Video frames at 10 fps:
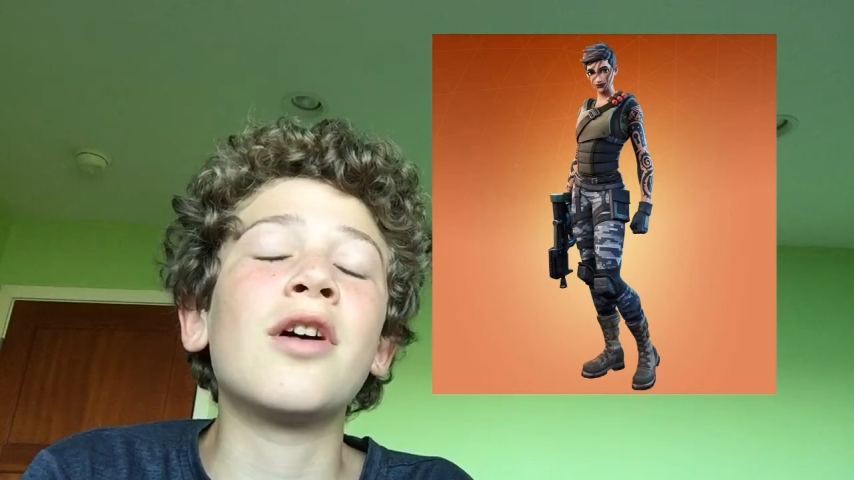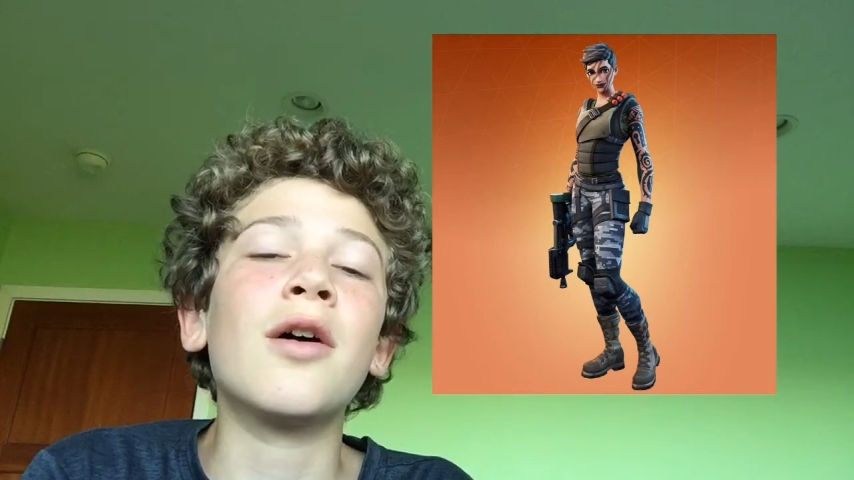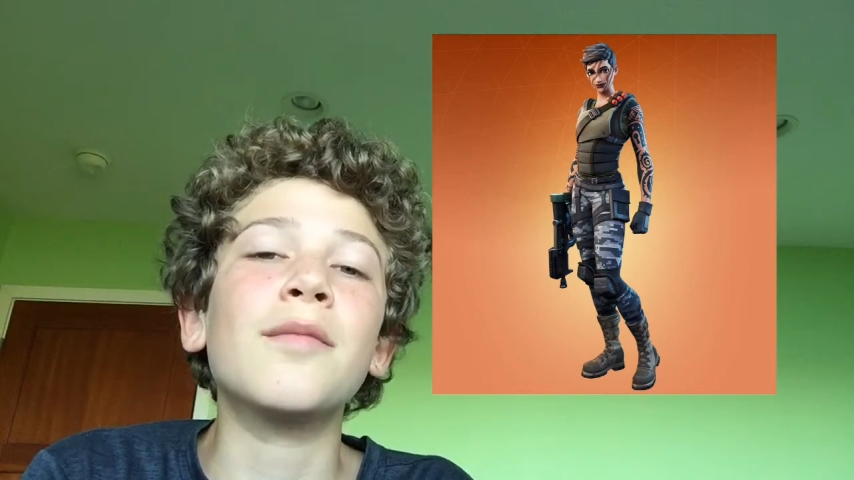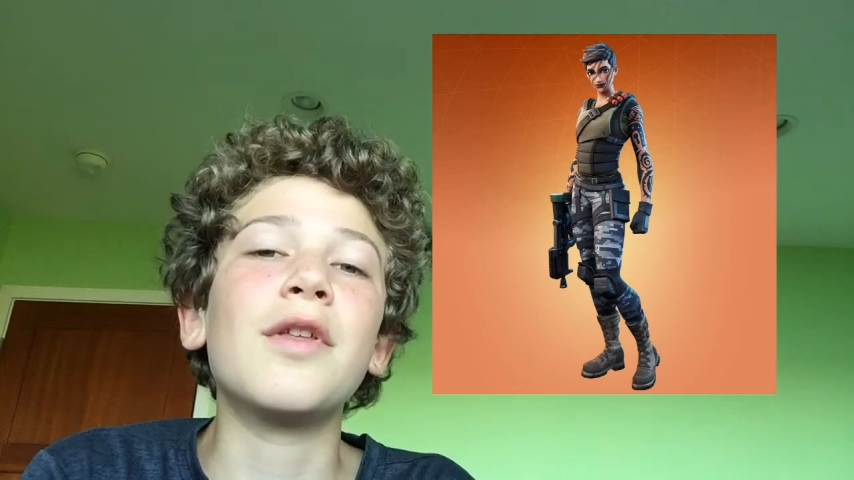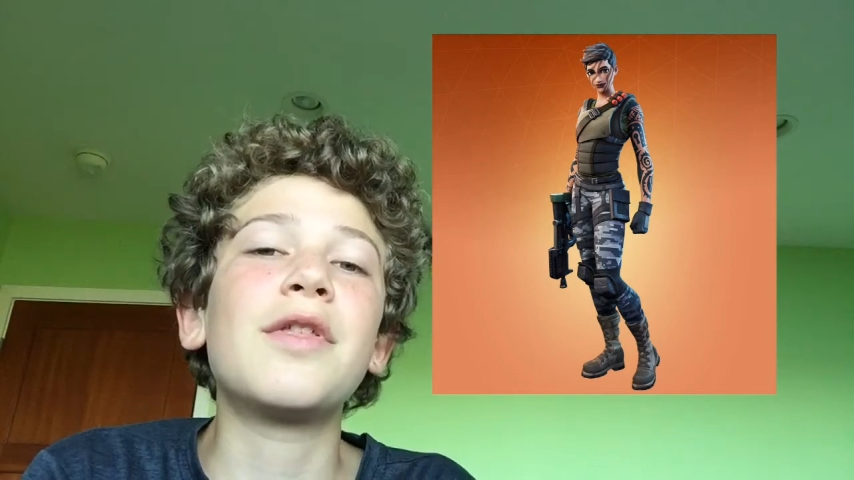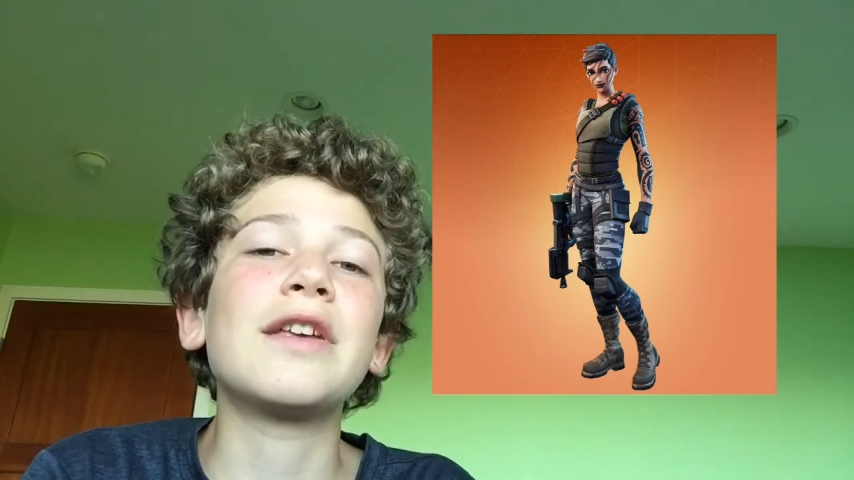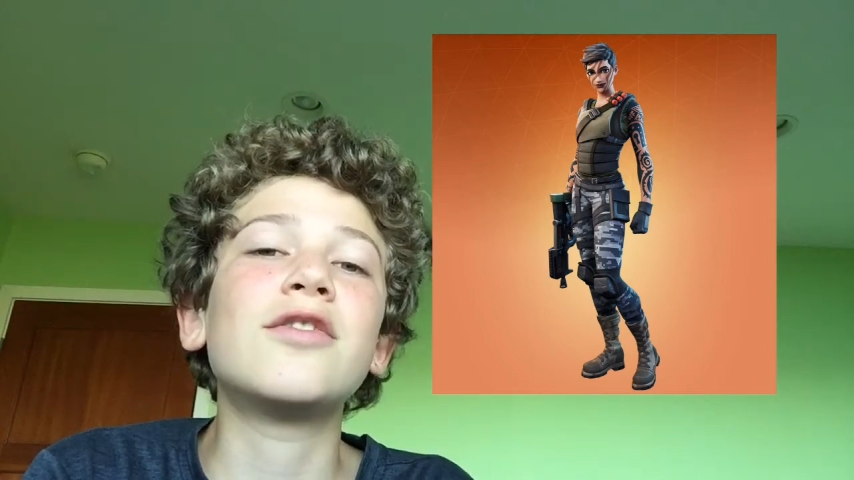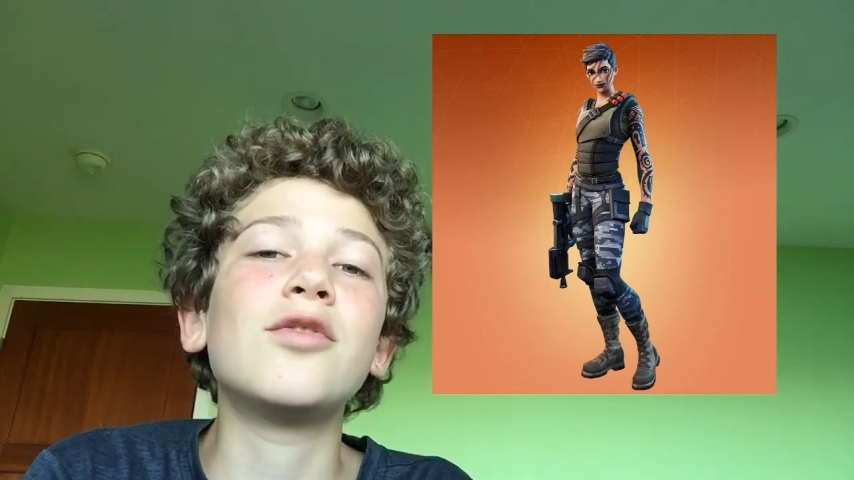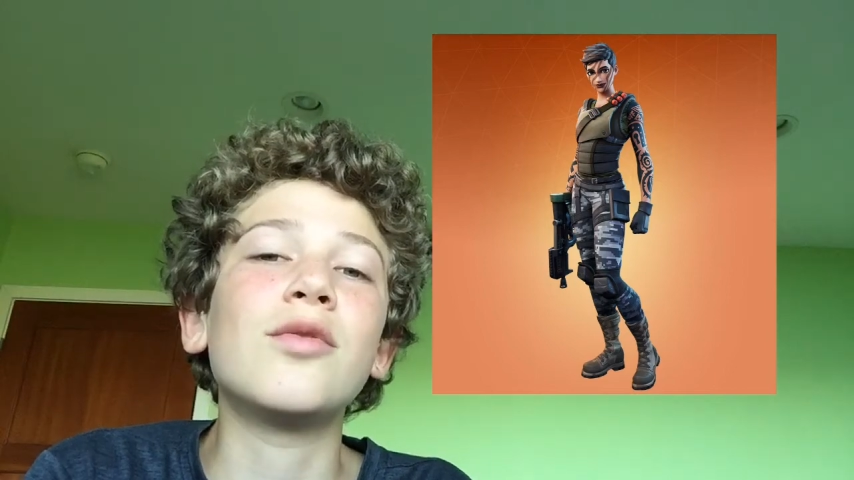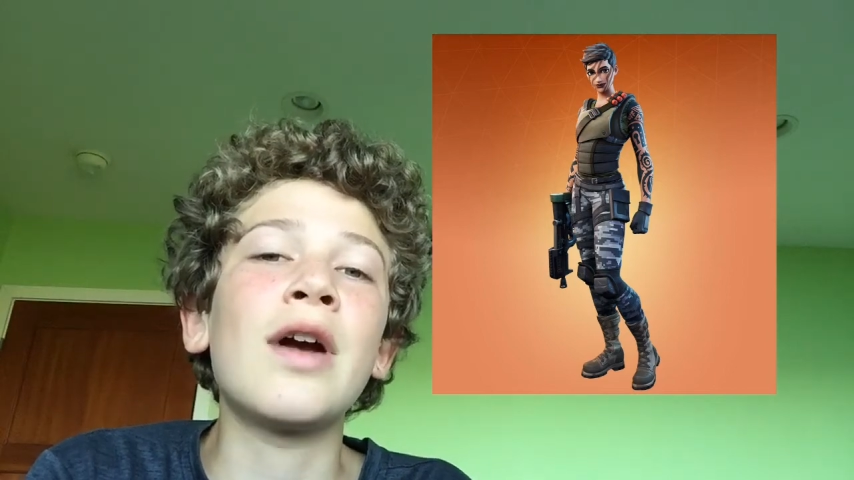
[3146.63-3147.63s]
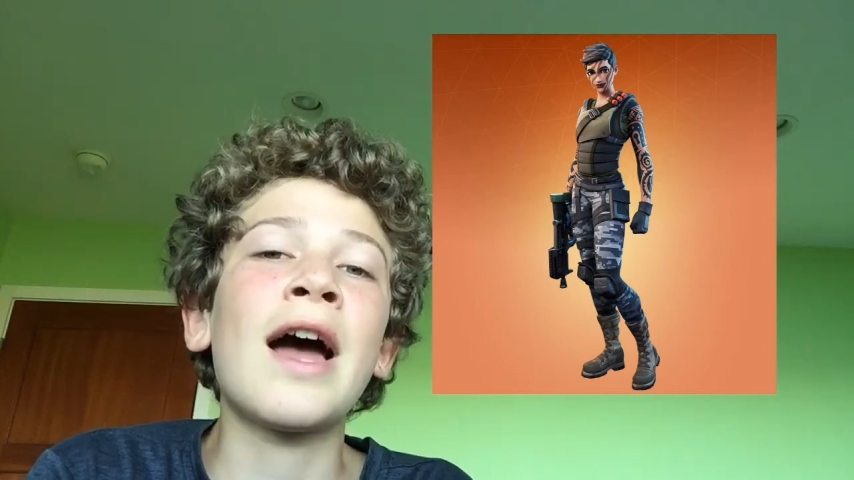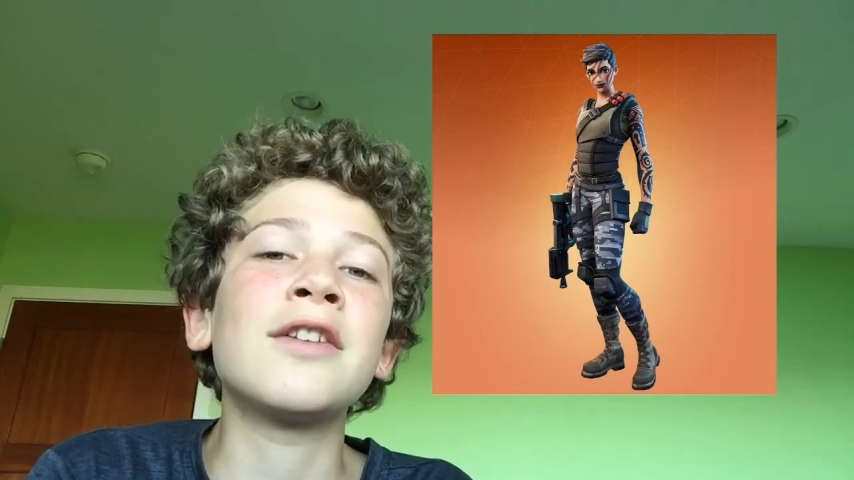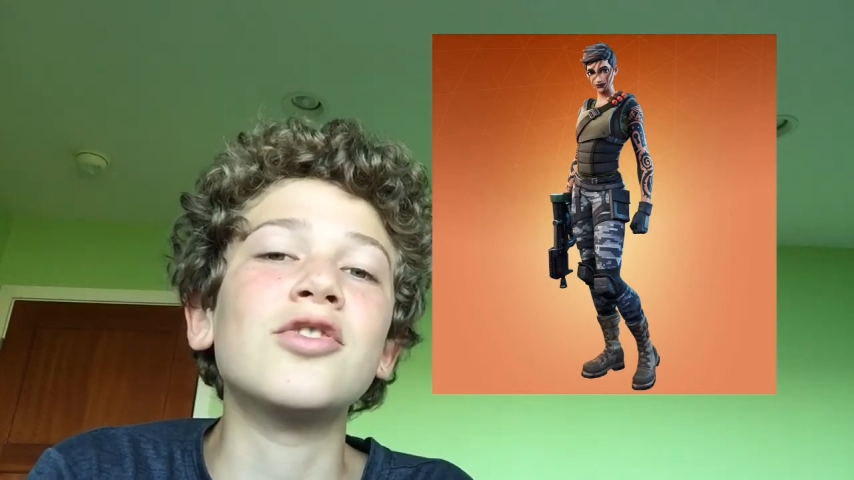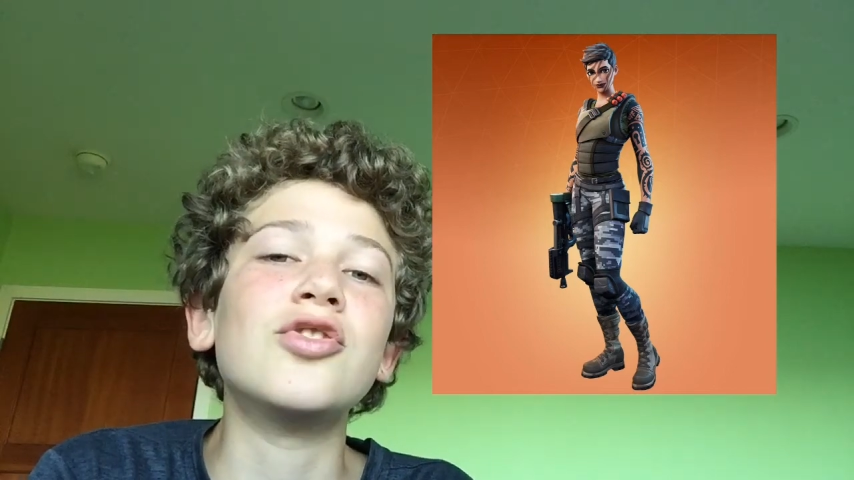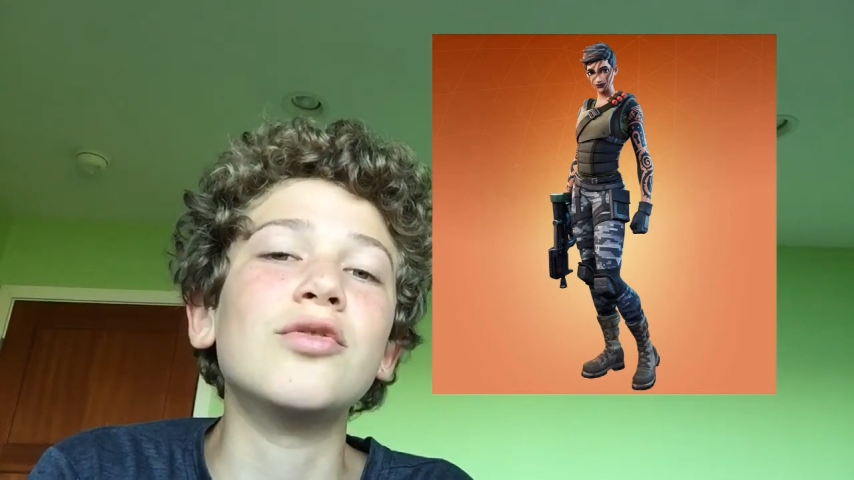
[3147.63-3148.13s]
the things you
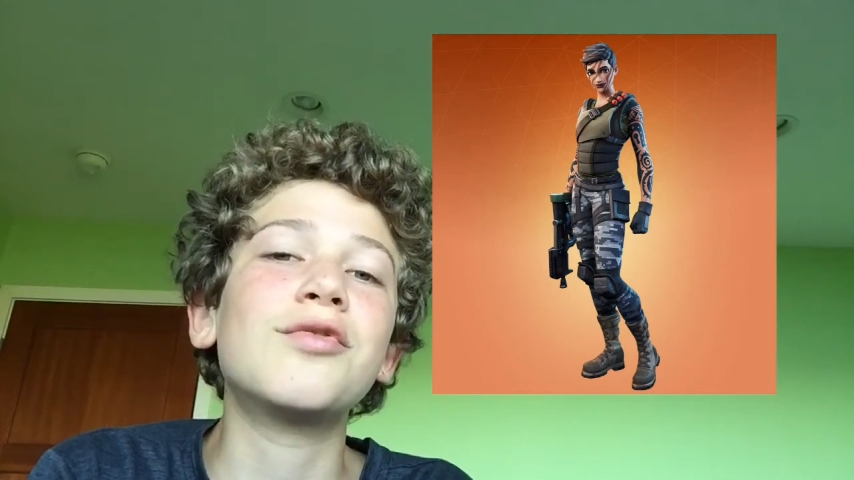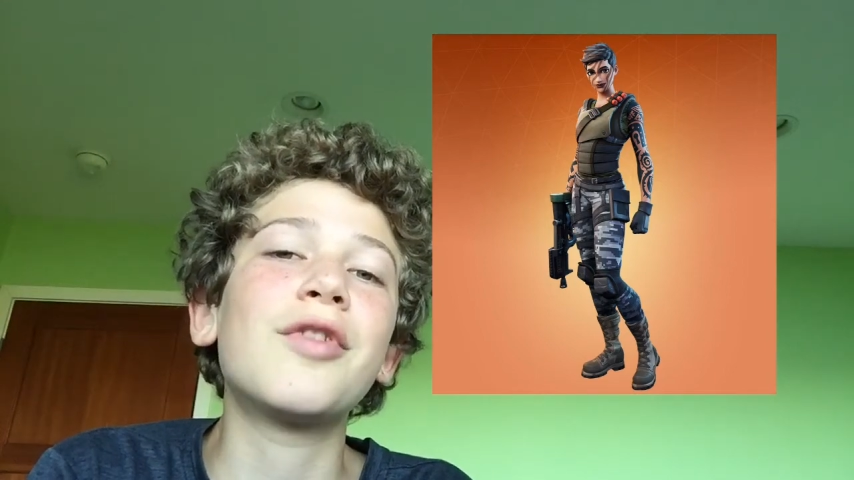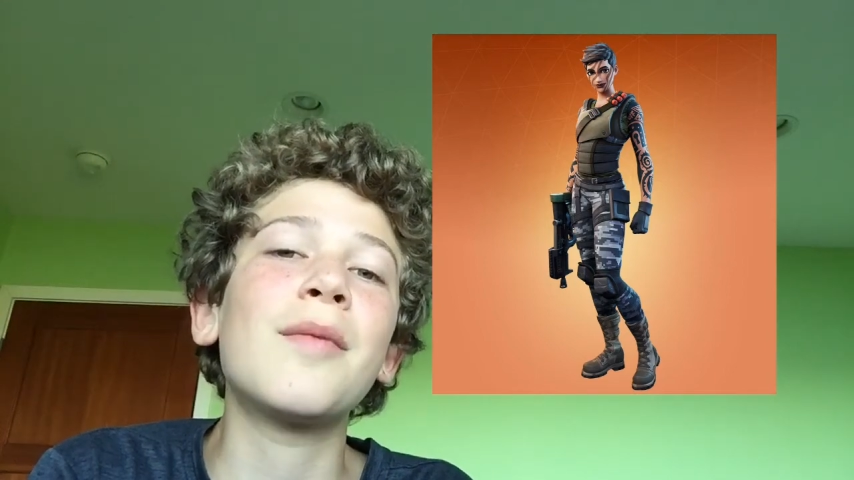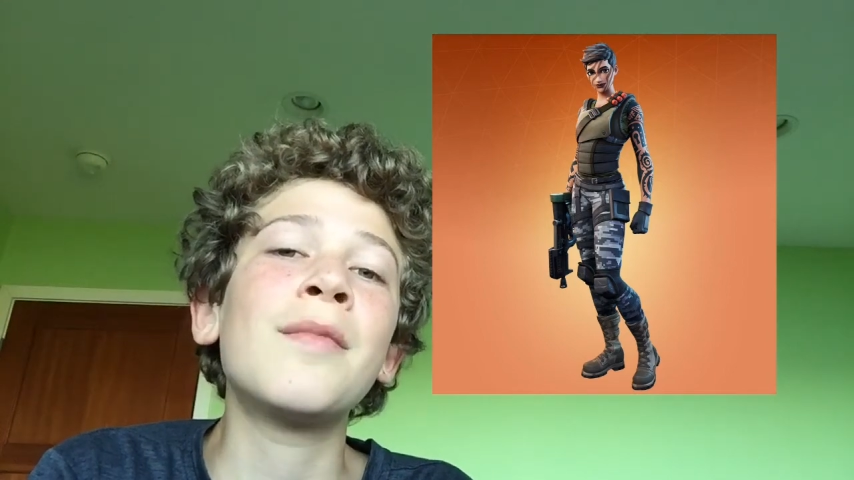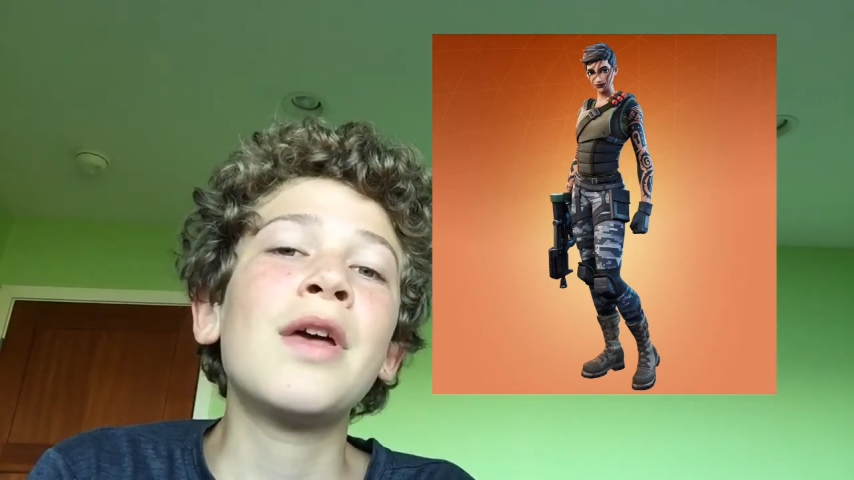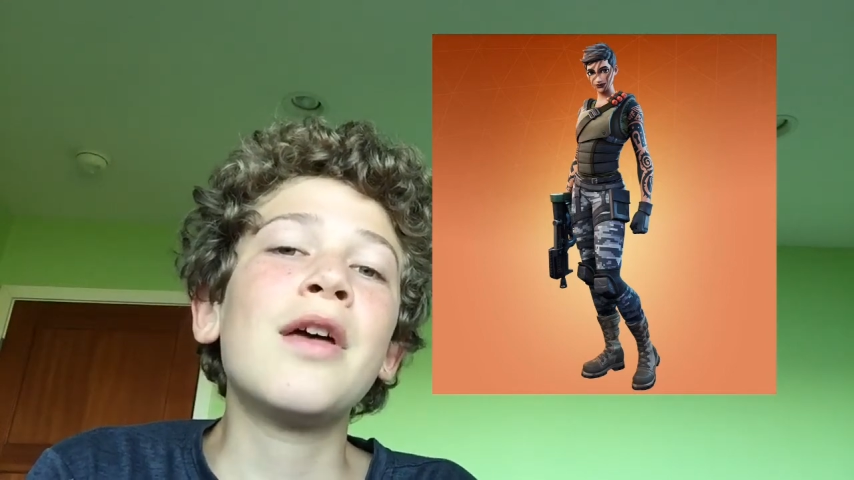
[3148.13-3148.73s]
had to choose from,